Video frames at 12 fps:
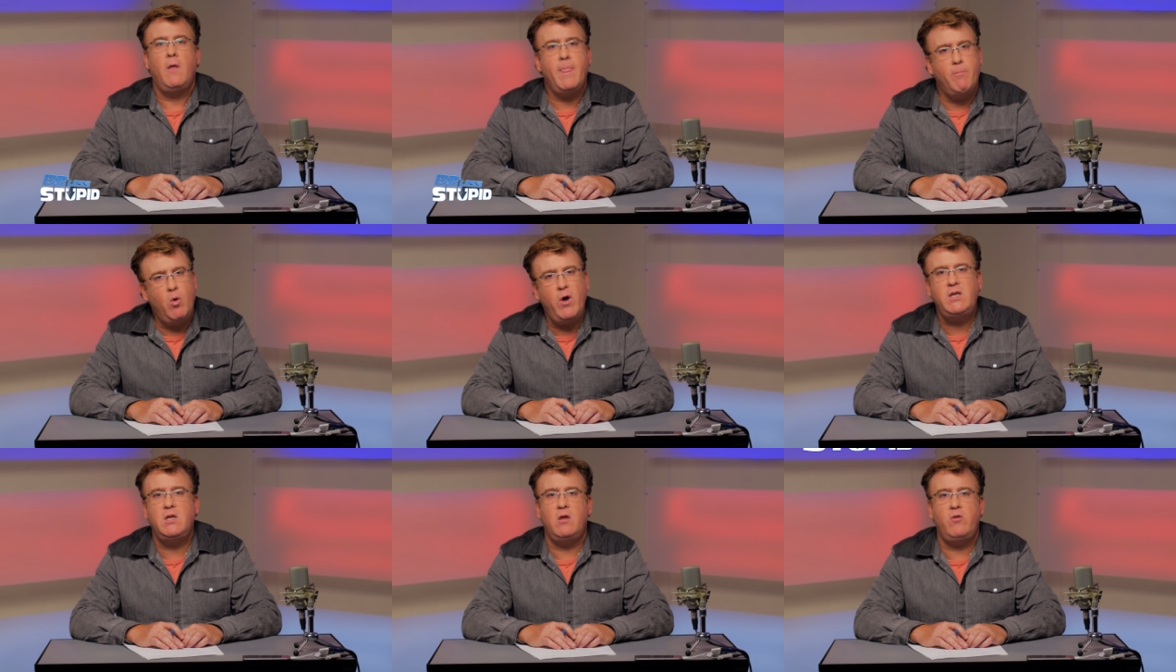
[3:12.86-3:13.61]
The
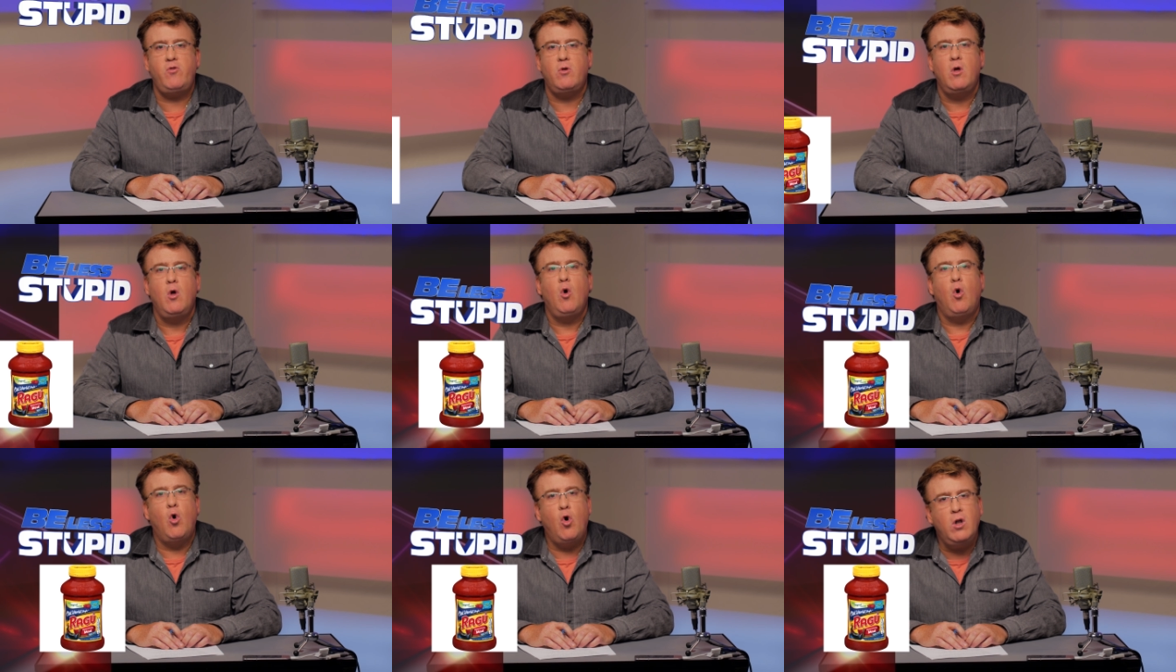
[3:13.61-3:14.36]
point is,
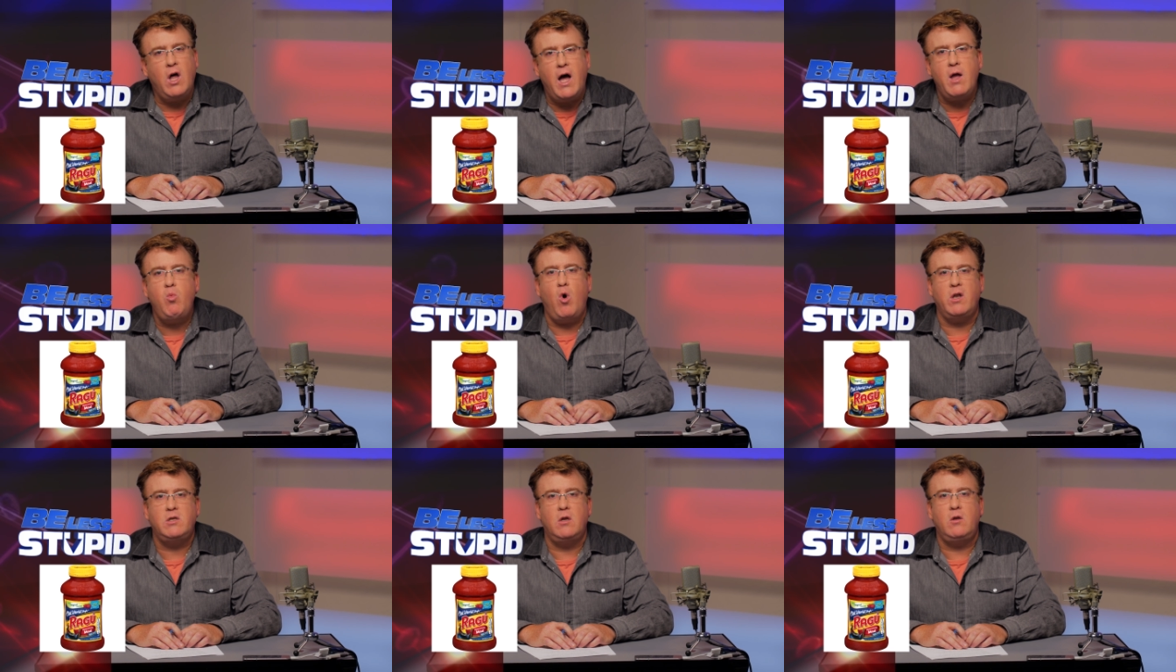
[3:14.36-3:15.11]
all I
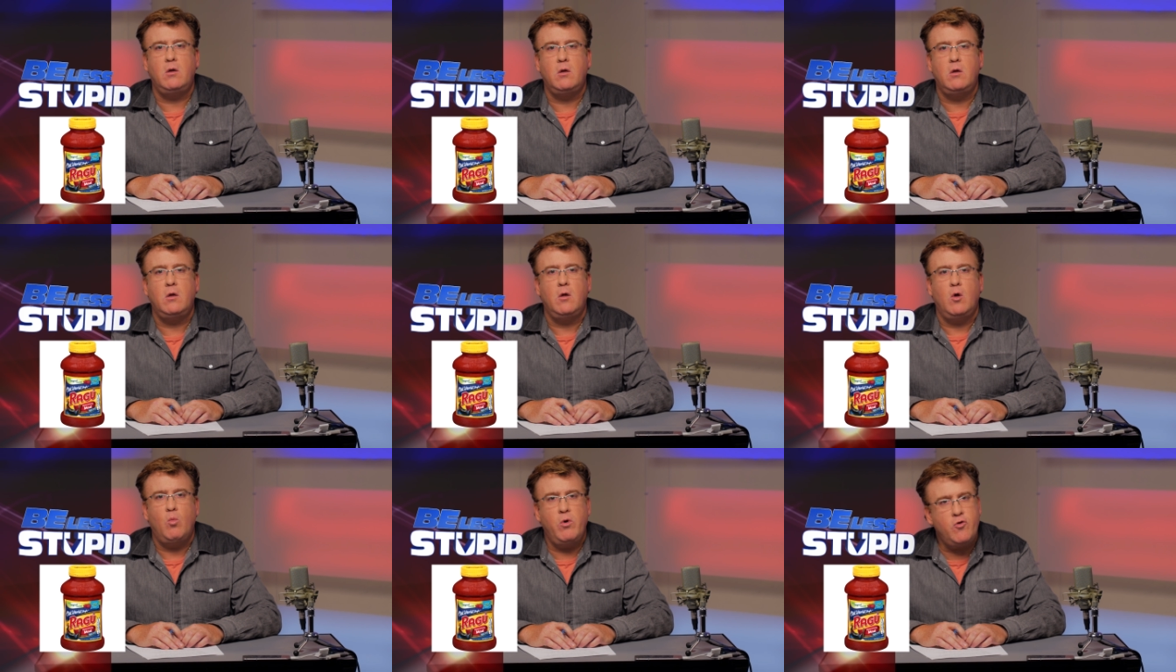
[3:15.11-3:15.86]
wanted
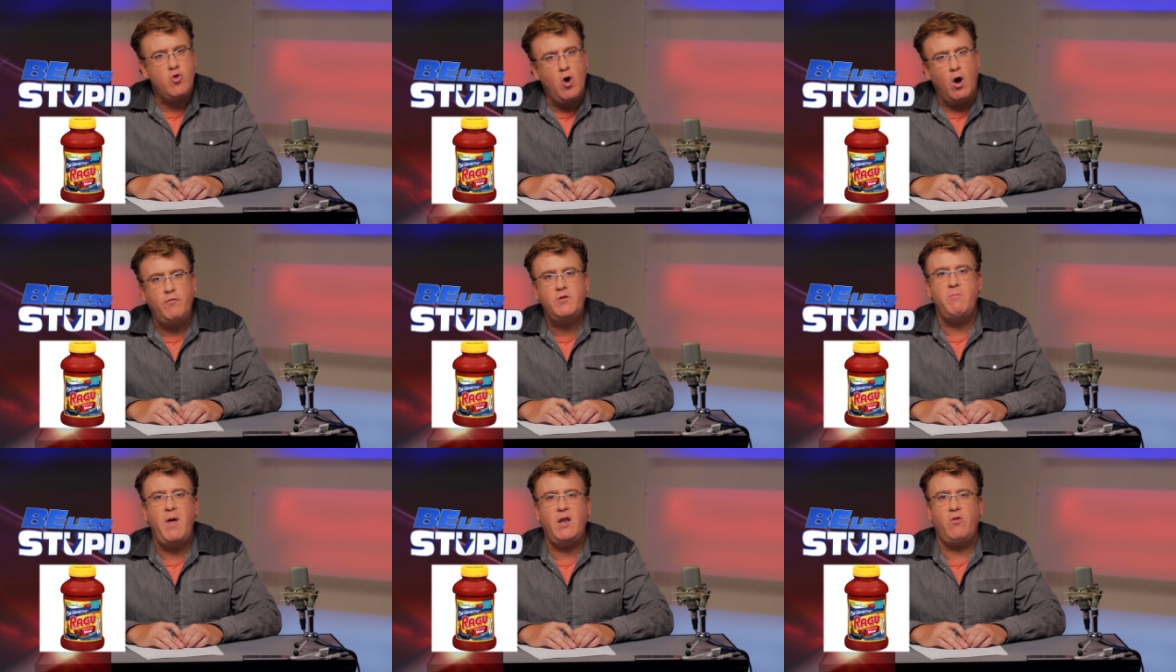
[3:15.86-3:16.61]
was a jar of
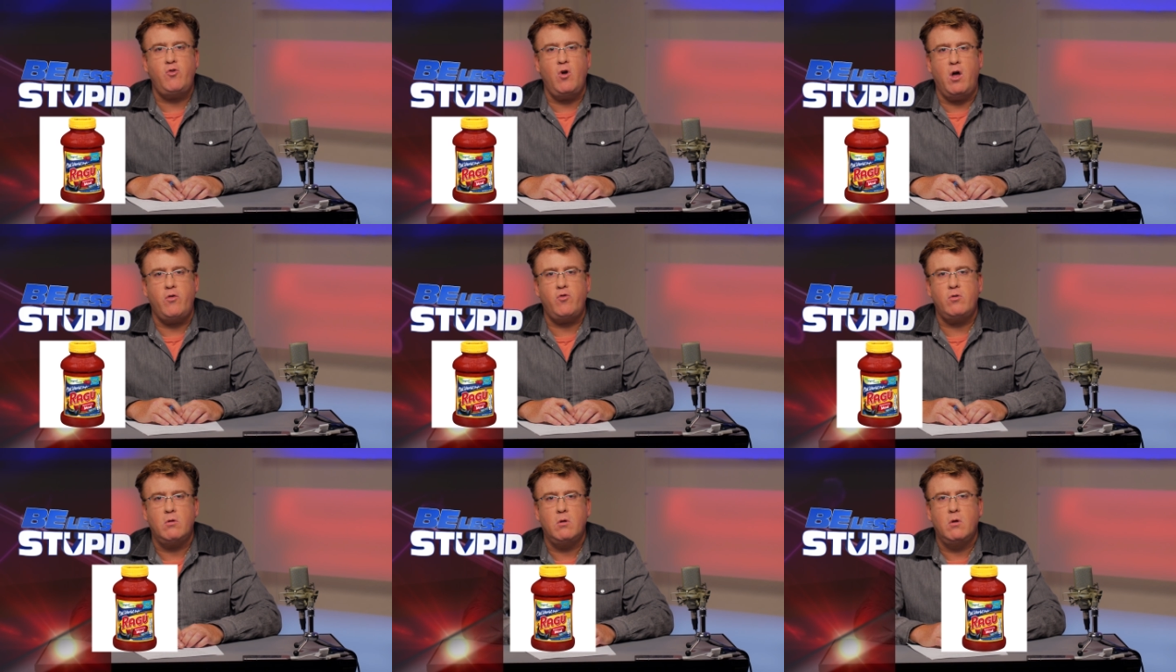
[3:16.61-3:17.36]
tomato
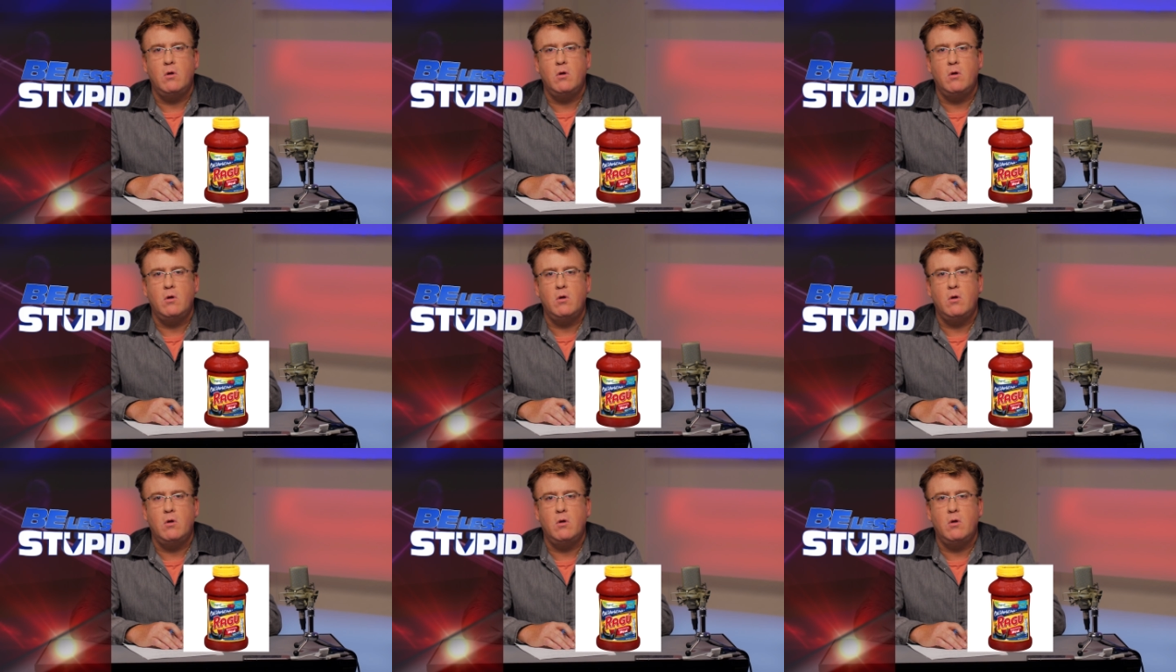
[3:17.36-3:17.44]
sauce.